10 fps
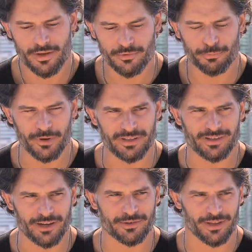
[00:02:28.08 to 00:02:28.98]
This was pretty
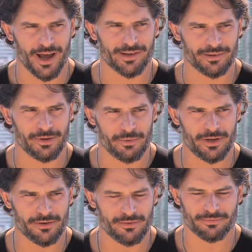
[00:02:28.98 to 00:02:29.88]
nudity. Sexualized. I mean, when
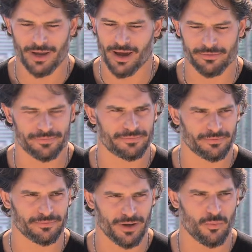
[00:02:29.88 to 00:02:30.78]
you have
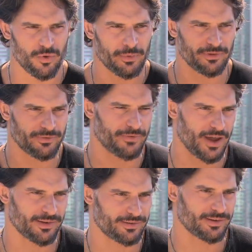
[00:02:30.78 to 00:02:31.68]
a woman's
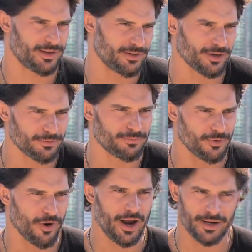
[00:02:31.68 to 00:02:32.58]
face and you're
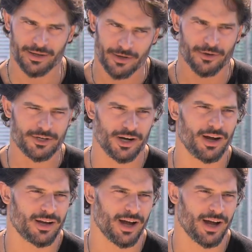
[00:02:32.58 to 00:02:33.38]
grinding your junk.